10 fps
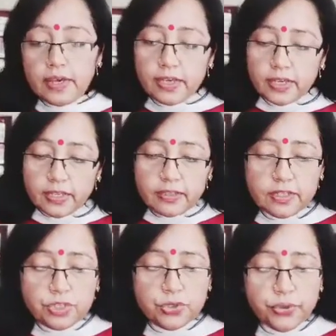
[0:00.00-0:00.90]
In
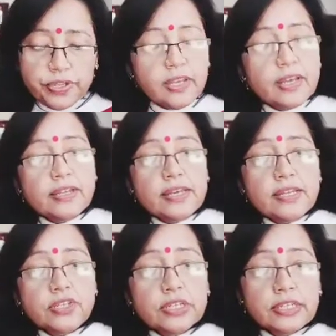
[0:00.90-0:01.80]
this story, An
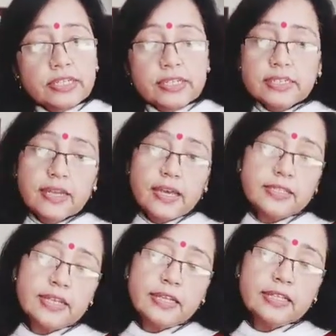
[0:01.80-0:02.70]
Angel in
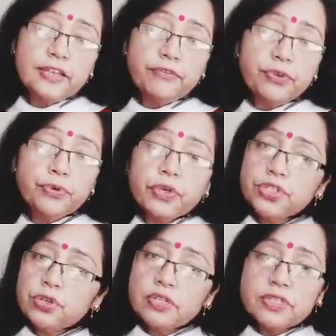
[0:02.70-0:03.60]
Disguise, I'll give you a
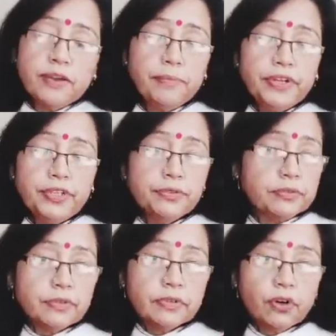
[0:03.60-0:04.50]
short summary
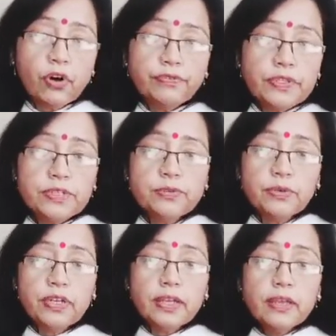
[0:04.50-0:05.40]
of this
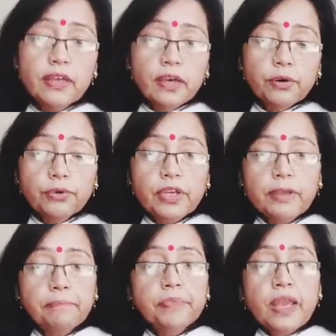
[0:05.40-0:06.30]
only,
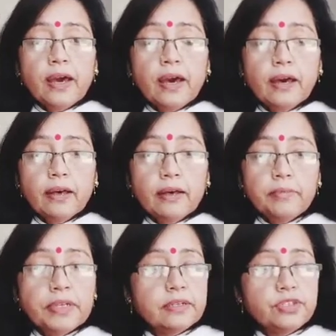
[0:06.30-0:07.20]
okay,
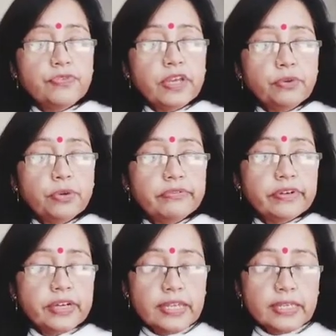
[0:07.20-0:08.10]
because we cannot
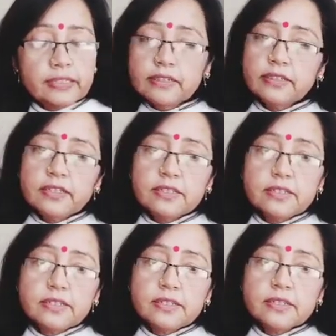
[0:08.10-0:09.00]
read, this
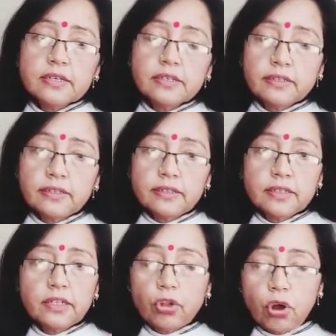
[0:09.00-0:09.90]
is the
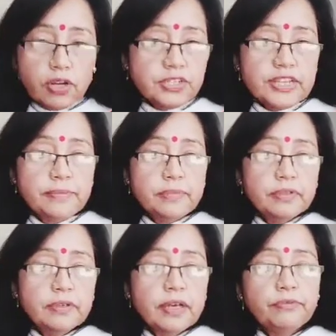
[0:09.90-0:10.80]
long chapter
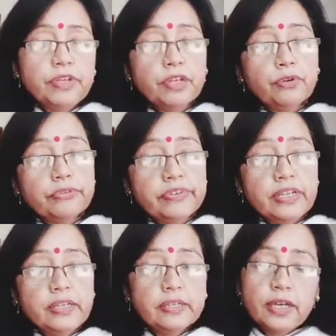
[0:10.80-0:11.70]
and we cannot
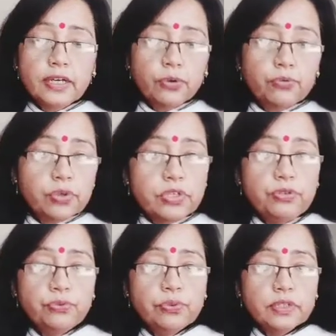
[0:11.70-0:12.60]
read word
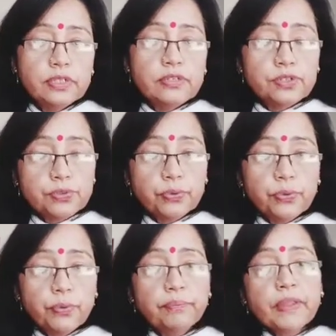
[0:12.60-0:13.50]
to word,
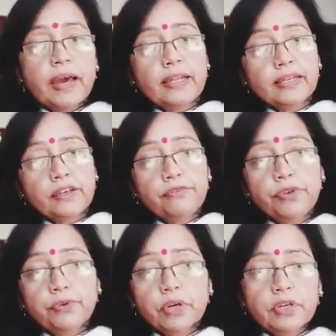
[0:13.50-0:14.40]
so I'll give
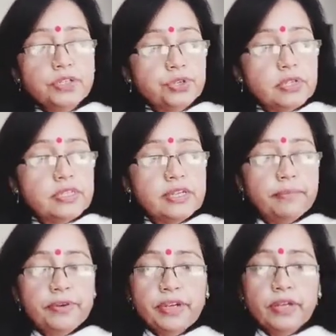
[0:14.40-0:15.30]
you a short
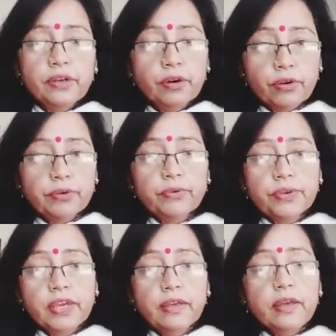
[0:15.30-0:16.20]
summary,
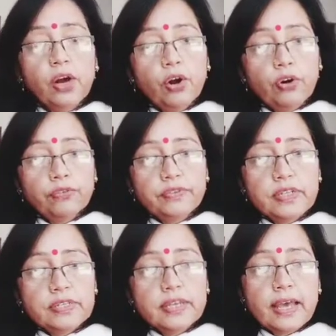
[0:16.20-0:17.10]
okay, of
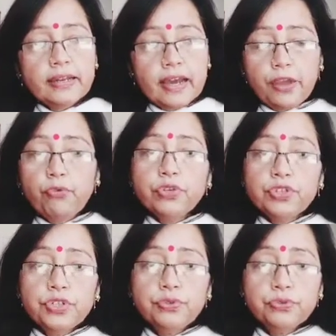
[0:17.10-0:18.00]
this, and I want
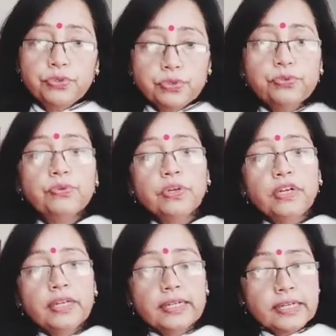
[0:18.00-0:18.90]
you to
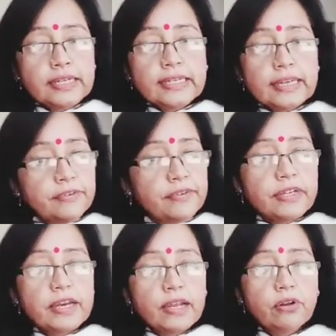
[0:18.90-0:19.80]
read every
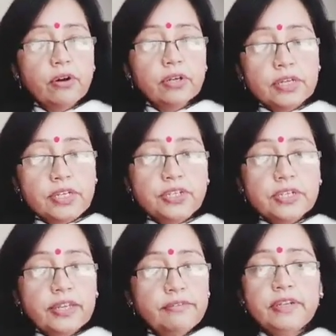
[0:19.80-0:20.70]
dialogue, each
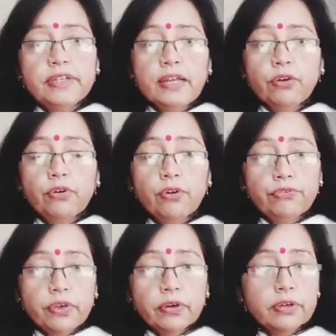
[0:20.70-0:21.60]
and every dialogue of
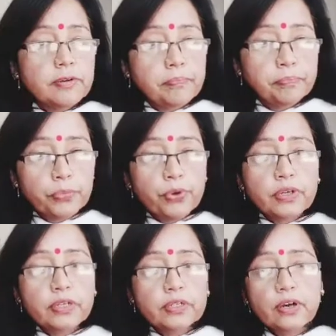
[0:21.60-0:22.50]
your
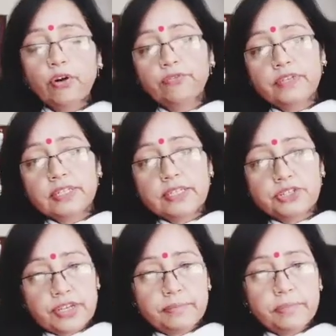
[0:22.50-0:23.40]
book of this
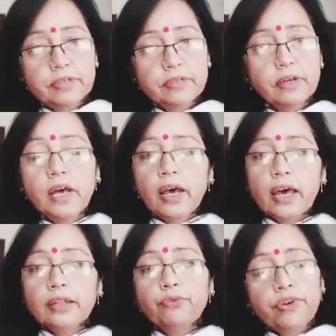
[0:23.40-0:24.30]
chapter,
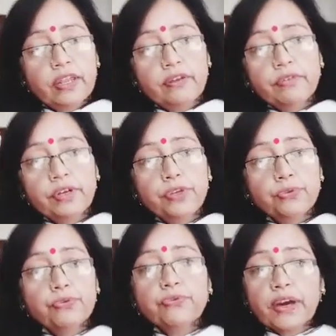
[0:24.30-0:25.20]
and wherever
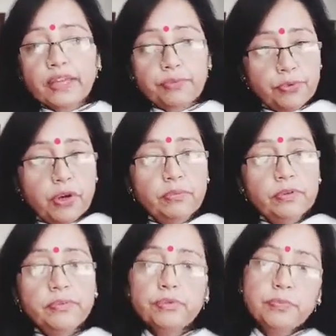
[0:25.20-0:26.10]
you find
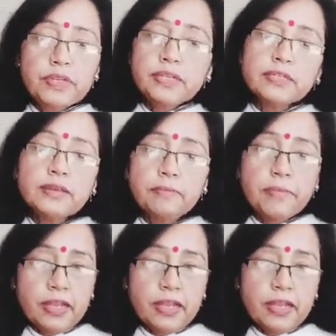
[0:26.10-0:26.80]
problem, you please mail